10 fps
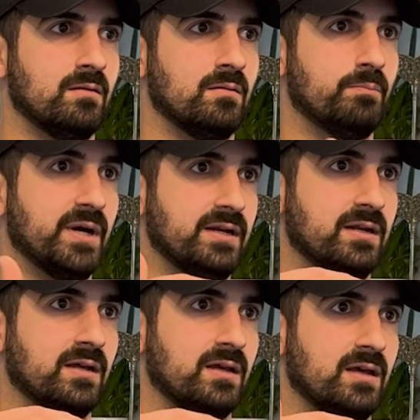
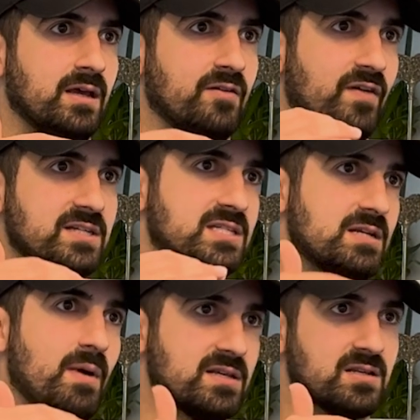But if I see
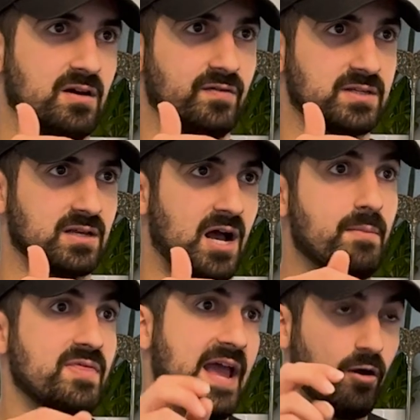myself as I'm
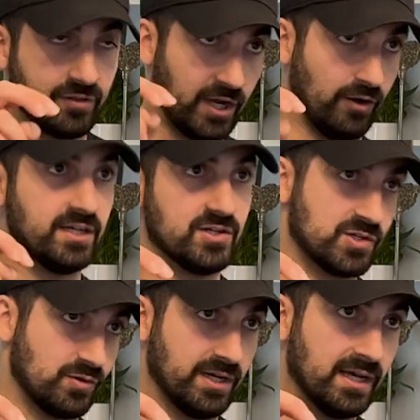in the healthcare
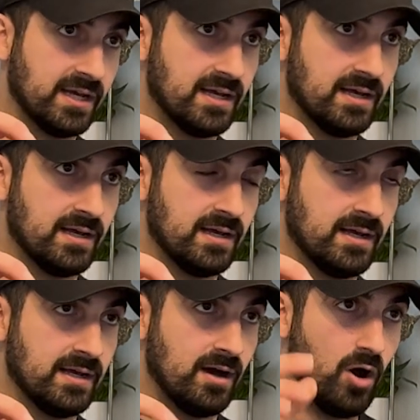industry,
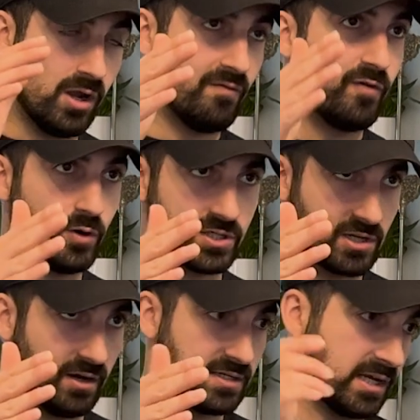all I'm focused
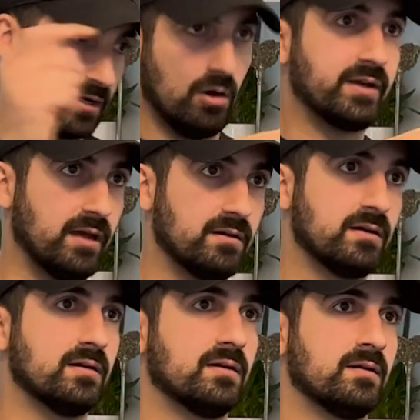on is like, okay,
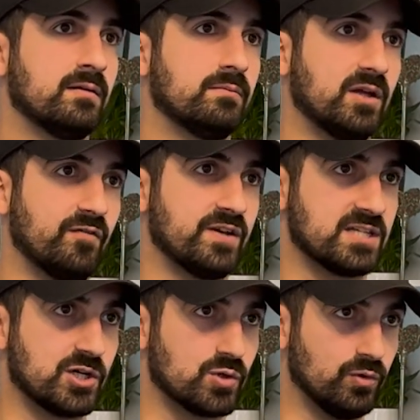I'm going to fix
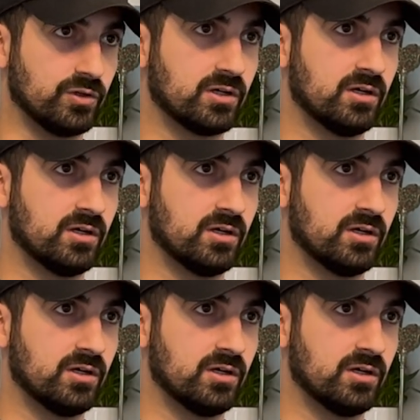that shoulder.